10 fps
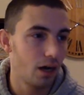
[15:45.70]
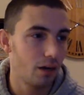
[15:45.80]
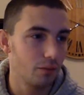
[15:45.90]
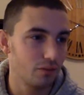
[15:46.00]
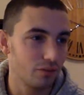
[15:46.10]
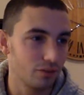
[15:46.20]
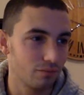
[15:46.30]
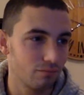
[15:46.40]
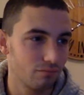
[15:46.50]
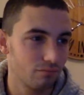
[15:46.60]
a Trojan.
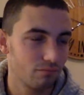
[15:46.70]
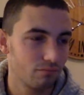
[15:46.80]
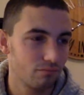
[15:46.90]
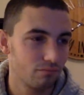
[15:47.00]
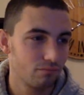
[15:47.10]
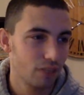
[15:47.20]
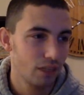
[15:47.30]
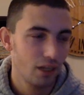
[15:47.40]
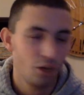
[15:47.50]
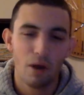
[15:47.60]

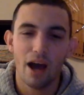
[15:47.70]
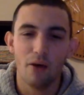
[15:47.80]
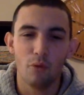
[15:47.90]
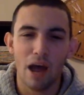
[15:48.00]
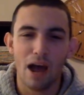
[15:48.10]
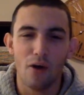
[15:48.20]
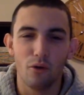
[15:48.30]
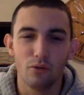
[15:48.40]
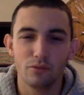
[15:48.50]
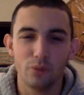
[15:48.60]

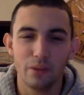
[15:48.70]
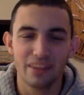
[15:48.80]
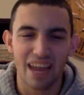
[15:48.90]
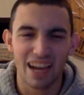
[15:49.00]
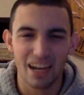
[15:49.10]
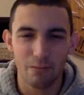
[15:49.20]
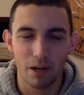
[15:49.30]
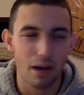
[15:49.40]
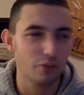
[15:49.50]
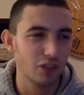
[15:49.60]
Wow. You went that kind of
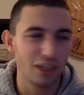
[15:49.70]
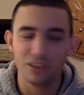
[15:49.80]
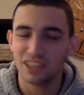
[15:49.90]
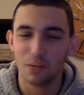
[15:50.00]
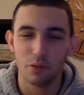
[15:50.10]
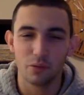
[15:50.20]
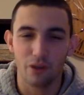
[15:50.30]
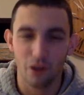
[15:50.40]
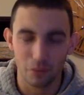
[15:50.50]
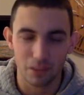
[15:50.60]
pun? I was trying to understand where you were
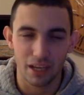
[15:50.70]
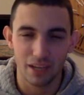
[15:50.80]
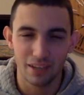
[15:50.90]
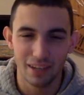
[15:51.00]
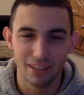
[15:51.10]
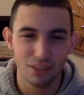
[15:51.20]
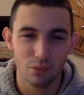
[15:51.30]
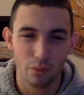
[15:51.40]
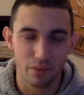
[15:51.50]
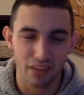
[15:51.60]
going with that, and then you
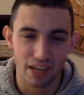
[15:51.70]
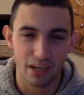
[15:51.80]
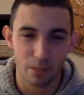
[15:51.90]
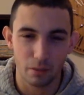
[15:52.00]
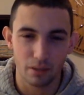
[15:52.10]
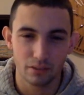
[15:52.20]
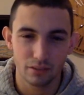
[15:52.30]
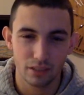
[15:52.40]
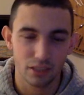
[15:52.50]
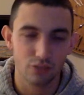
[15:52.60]
went with that kind of pun.
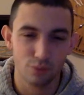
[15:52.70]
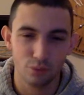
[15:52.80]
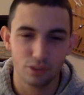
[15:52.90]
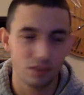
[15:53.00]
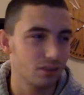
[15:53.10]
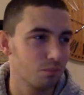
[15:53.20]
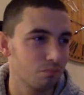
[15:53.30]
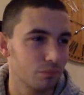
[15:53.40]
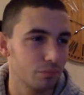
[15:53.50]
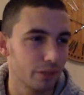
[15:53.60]
Yeah, because Trojan is a
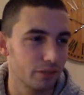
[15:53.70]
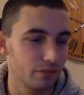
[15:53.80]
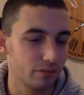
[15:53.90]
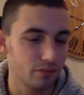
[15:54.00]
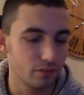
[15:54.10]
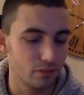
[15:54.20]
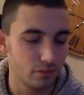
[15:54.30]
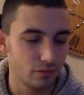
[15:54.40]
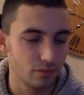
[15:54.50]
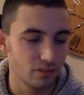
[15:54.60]
brand of those.
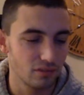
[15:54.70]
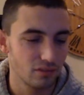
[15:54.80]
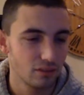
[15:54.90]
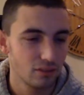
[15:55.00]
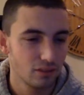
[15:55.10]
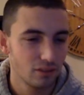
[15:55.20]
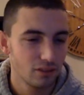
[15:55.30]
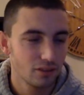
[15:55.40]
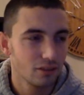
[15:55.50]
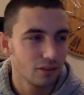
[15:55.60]
Yeah.
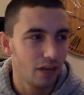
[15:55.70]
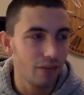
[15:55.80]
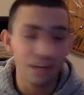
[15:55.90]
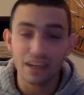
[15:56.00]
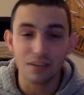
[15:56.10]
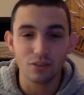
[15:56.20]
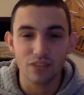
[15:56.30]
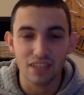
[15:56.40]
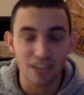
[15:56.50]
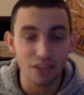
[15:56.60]
I've not gotten those
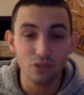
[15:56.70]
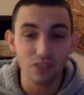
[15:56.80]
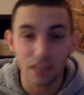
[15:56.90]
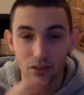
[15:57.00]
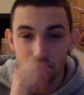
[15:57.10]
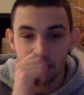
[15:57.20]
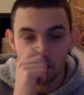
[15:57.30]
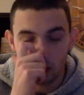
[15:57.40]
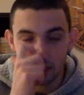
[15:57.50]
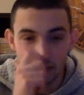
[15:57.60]
ads. I used to get those ads
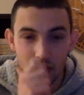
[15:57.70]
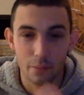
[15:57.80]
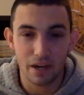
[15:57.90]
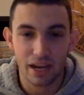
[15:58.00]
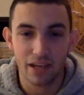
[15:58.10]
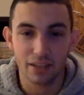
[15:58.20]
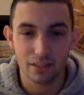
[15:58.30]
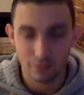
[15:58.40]
all the time, and I hated it.